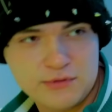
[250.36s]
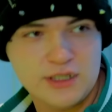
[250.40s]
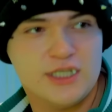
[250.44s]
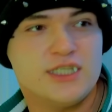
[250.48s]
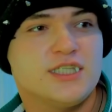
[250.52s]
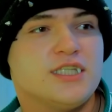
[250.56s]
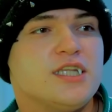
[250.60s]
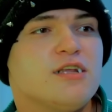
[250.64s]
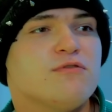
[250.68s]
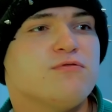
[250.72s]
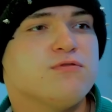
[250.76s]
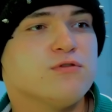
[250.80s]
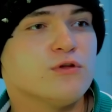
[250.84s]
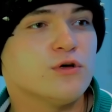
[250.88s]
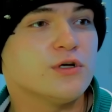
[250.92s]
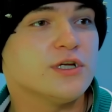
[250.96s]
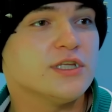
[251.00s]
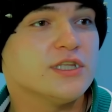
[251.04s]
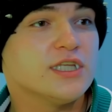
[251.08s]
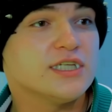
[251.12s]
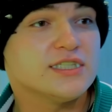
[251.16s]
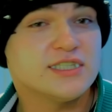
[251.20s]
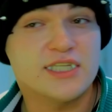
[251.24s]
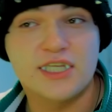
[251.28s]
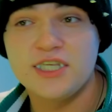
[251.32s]
if Florida
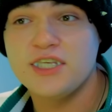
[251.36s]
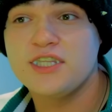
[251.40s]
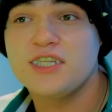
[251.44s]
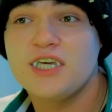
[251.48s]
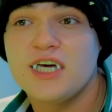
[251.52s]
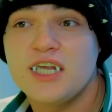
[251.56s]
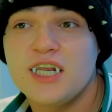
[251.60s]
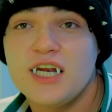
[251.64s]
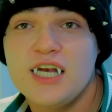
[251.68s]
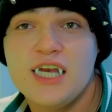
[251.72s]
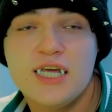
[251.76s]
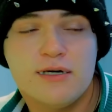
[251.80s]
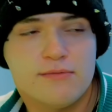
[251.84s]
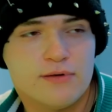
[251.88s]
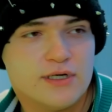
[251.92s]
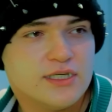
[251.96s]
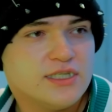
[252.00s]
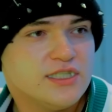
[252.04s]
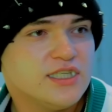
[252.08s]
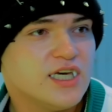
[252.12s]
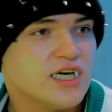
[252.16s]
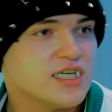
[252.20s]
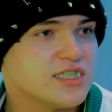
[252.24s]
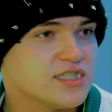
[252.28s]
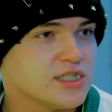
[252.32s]
becomes the queen,
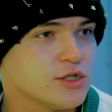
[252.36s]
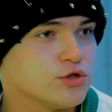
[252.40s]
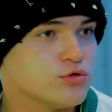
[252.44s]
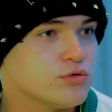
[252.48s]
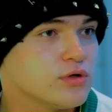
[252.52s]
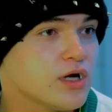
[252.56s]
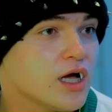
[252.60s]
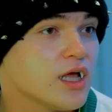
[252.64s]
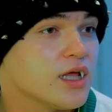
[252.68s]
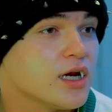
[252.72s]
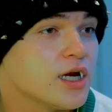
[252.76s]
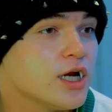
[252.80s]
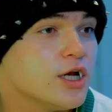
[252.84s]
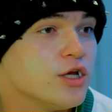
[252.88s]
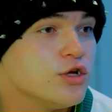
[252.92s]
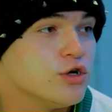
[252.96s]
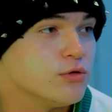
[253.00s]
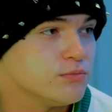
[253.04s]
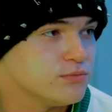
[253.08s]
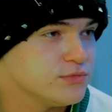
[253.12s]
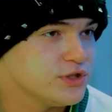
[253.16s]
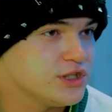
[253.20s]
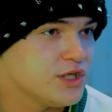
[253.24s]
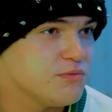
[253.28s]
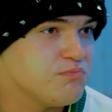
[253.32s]
I will be the
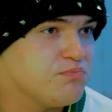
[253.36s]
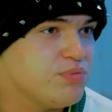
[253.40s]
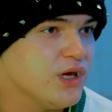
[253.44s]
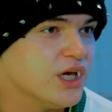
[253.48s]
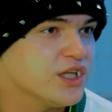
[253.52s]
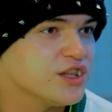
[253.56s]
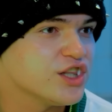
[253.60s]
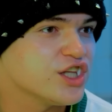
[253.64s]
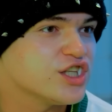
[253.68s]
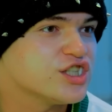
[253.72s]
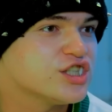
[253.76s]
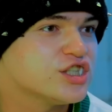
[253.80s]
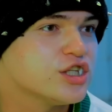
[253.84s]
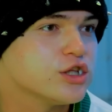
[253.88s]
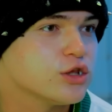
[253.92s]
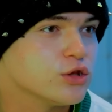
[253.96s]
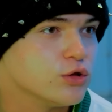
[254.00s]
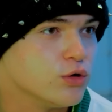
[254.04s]
king. Just to